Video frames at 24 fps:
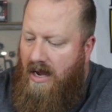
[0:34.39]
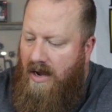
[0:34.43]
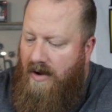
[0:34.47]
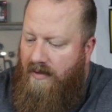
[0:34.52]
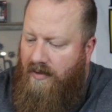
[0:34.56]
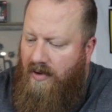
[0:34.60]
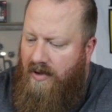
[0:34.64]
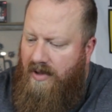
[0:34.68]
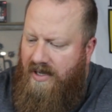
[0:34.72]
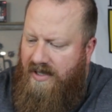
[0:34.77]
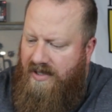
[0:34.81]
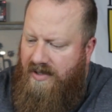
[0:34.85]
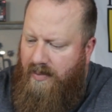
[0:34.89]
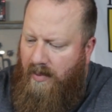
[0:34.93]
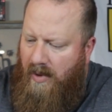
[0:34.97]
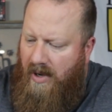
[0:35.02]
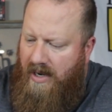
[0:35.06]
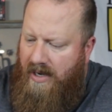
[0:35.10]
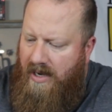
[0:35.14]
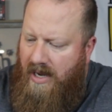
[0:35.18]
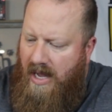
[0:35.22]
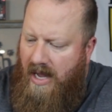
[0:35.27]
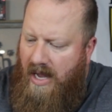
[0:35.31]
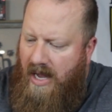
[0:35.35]
for this
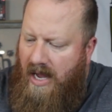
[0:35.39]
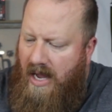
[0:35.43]
one.